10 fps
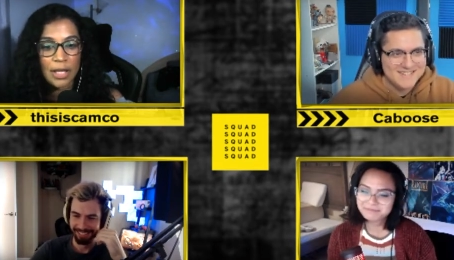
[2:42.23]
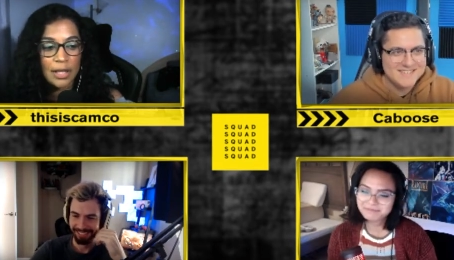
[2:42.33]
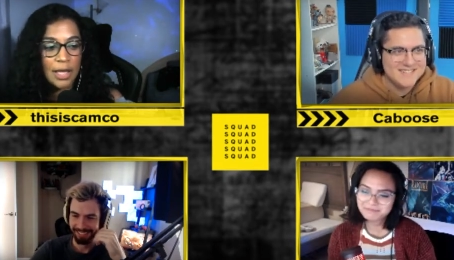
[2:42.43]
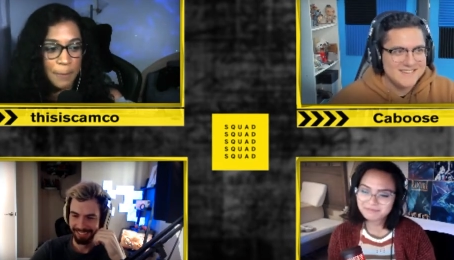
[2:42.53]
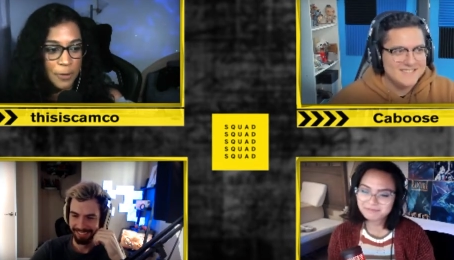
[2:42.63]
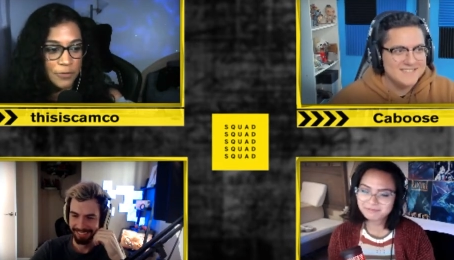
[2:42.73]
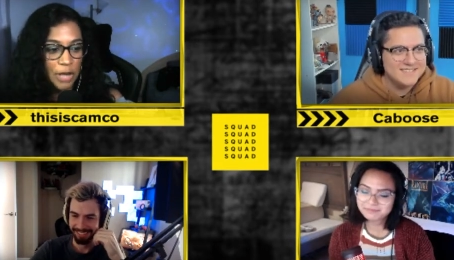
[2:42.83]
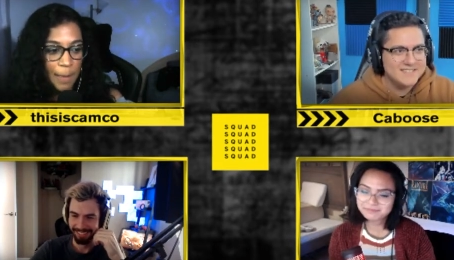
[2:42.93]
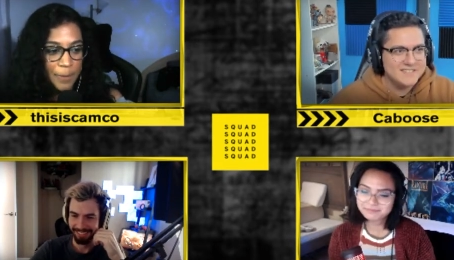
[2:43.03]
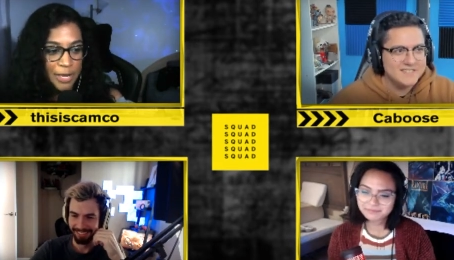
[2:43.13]
Speaker 1: a couple of
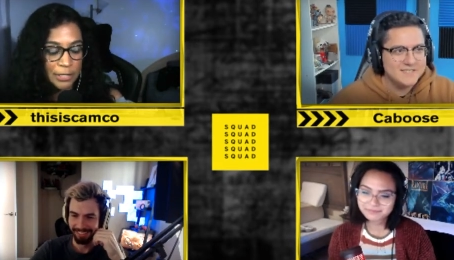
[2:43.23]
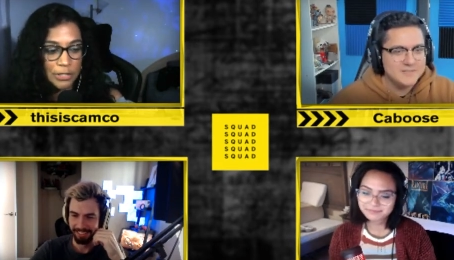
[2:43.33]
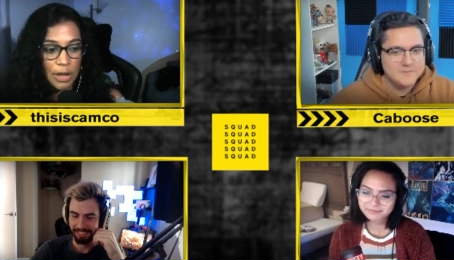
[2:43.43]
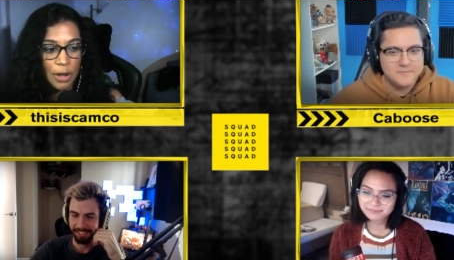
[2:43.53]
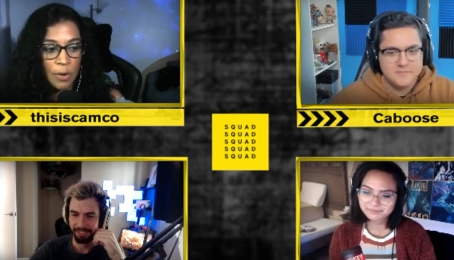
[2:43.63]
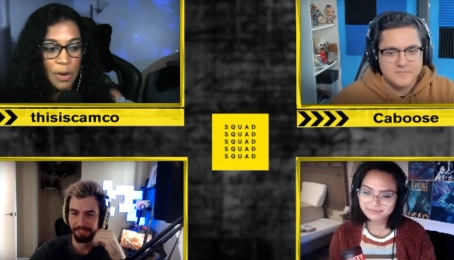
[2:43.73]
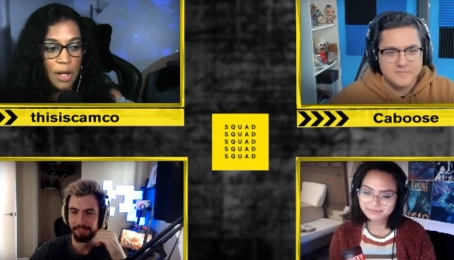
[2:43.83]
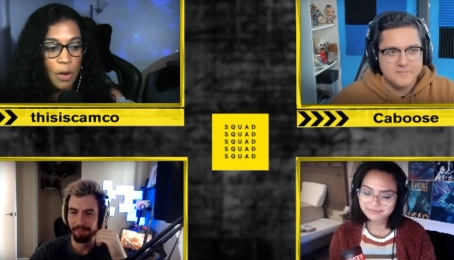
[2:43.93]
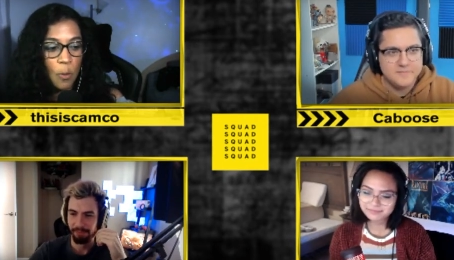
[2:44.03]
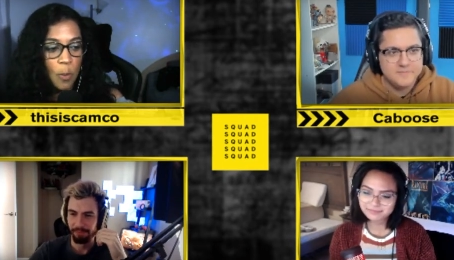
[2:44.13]
topics. So
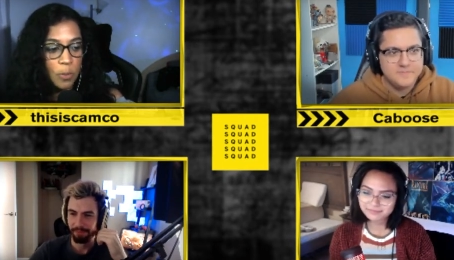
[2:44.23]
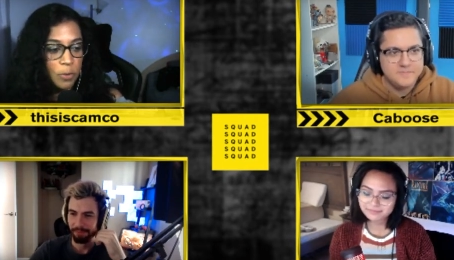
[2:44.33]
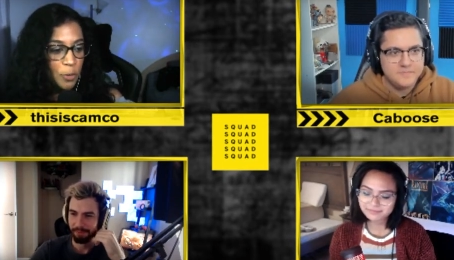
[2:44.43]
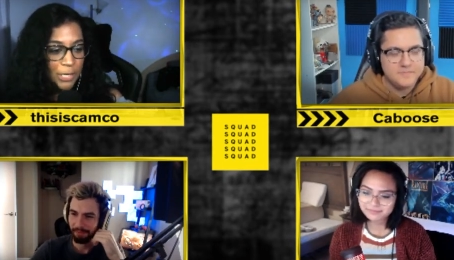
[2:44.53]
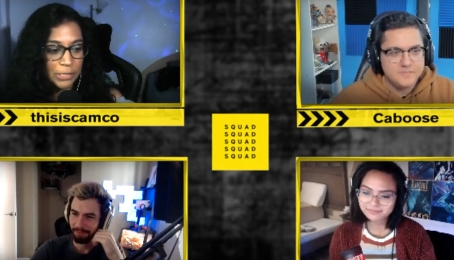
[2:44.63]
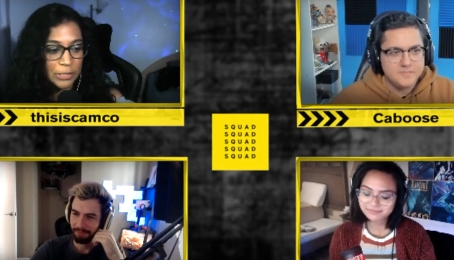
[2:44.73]
who wants